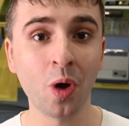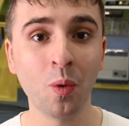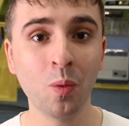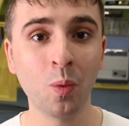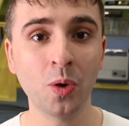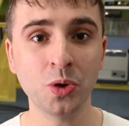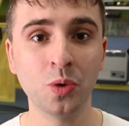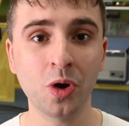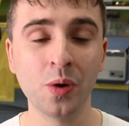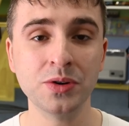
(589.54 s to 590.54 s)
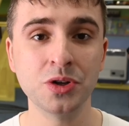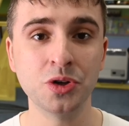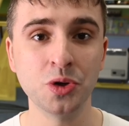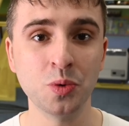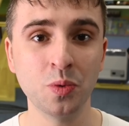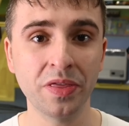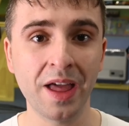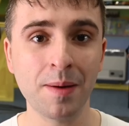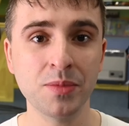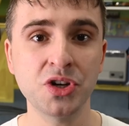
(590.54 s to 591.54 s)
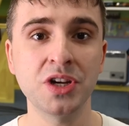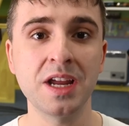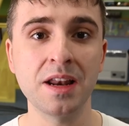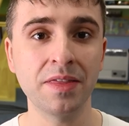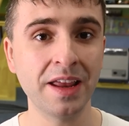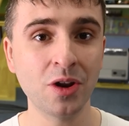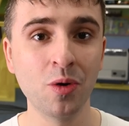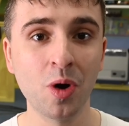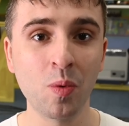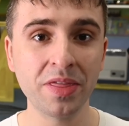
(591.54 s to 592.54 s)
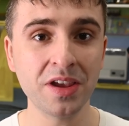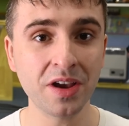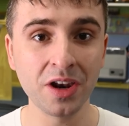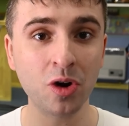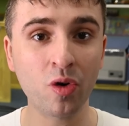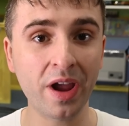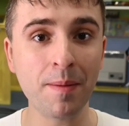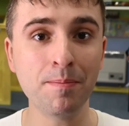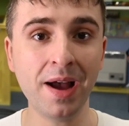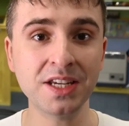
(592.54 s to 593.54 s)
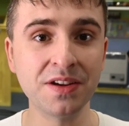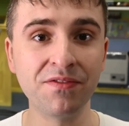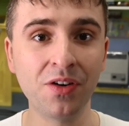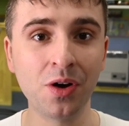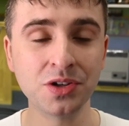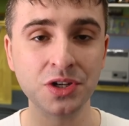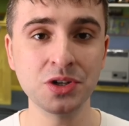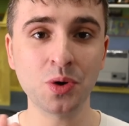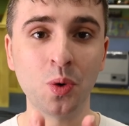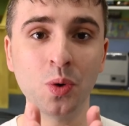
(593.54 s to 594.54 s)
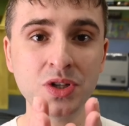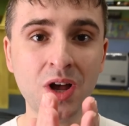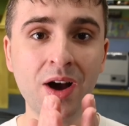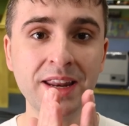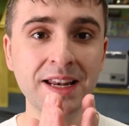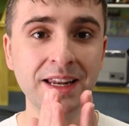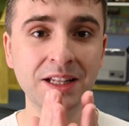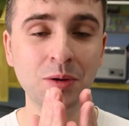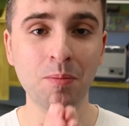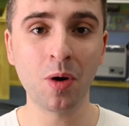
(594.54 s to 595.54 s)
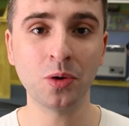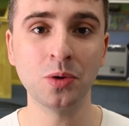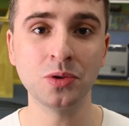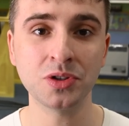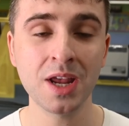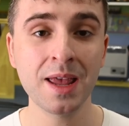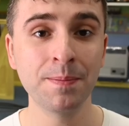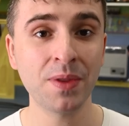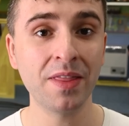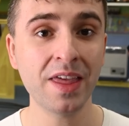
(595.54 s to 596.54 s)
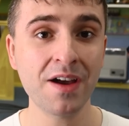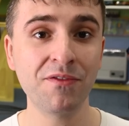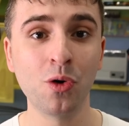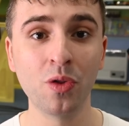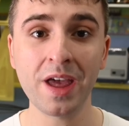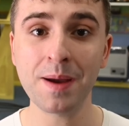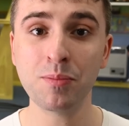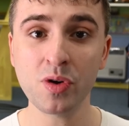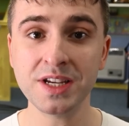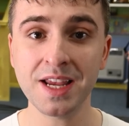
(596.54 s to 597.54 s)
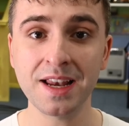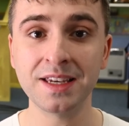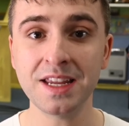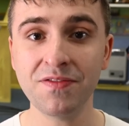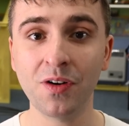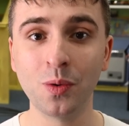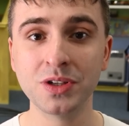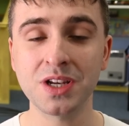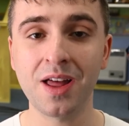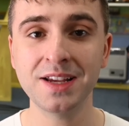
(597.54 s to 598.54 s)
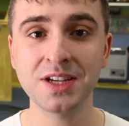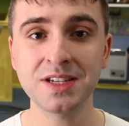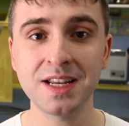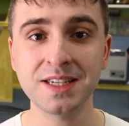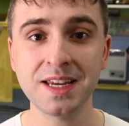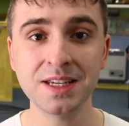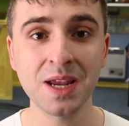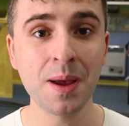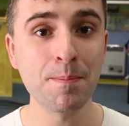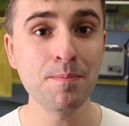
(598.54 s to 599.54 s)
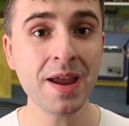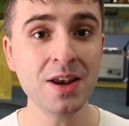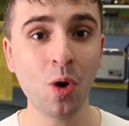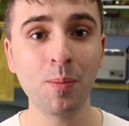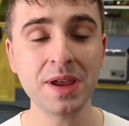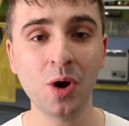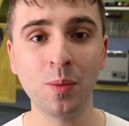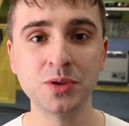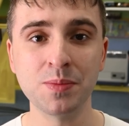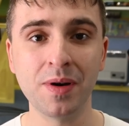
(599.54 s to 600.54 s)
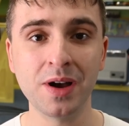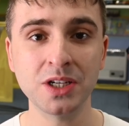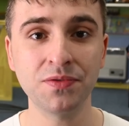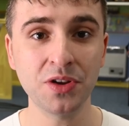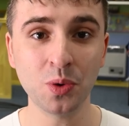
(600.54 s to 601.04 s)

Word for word: know what you're going to do with that machine. They don't know whether you're going to create massive vases or tiny little models, and therefore their preset default slicer settings may not be optimized for